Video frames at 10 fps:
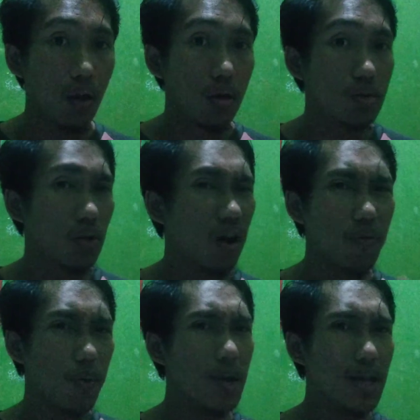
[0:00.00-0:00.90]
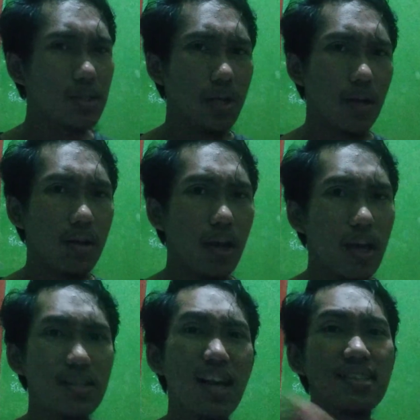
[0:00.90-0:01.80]
So affirmation
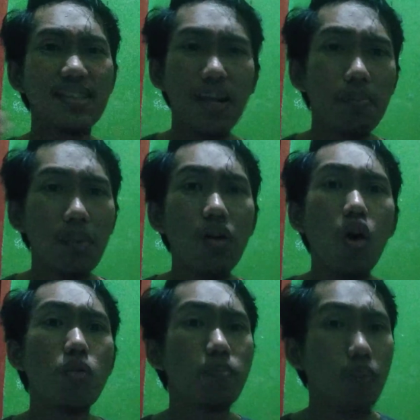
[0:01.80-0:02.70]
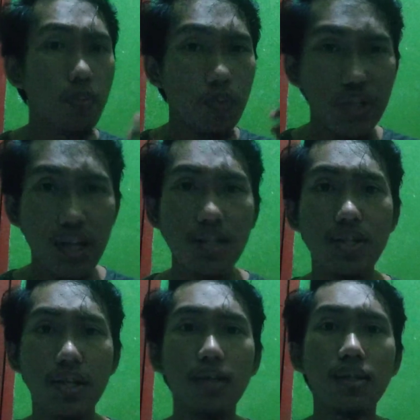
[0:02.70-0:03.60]
is a statement or
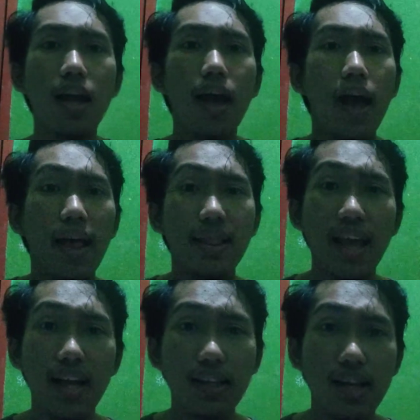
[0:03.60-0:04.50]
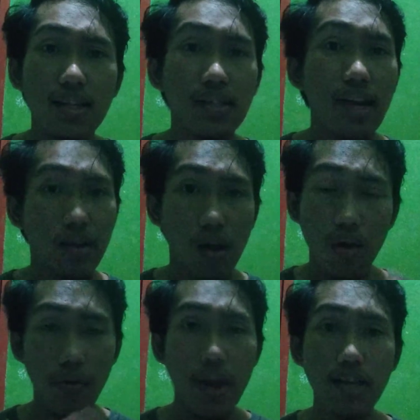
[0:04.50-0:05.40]
proposition that is
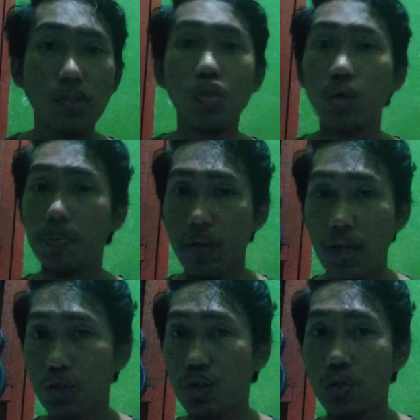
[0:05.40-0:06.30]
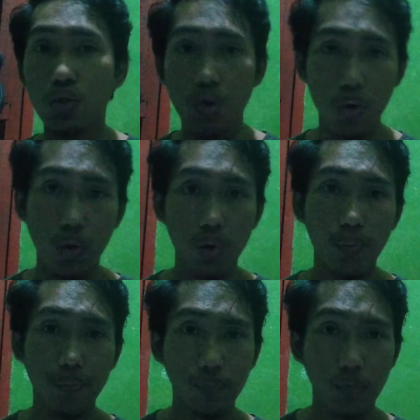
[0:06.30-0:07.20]
declared to be true,
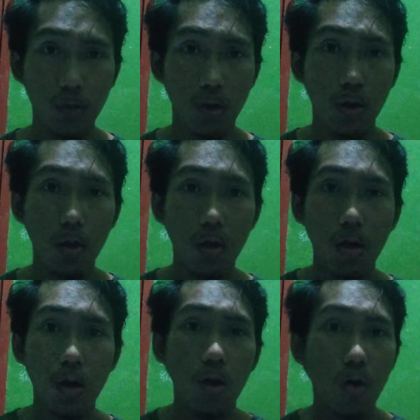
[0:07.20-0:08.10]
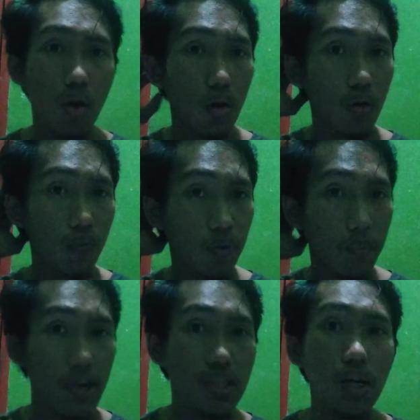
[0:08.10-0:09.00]
or
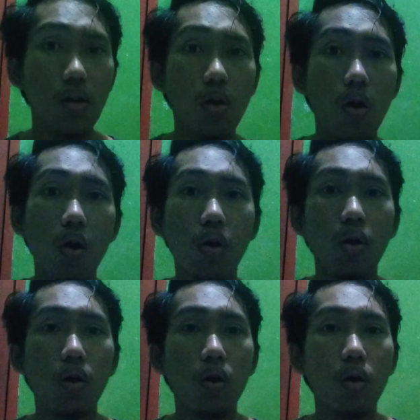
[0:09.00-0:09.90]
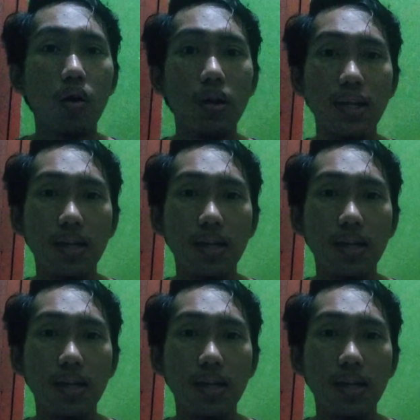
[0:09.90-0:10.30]
confirmation or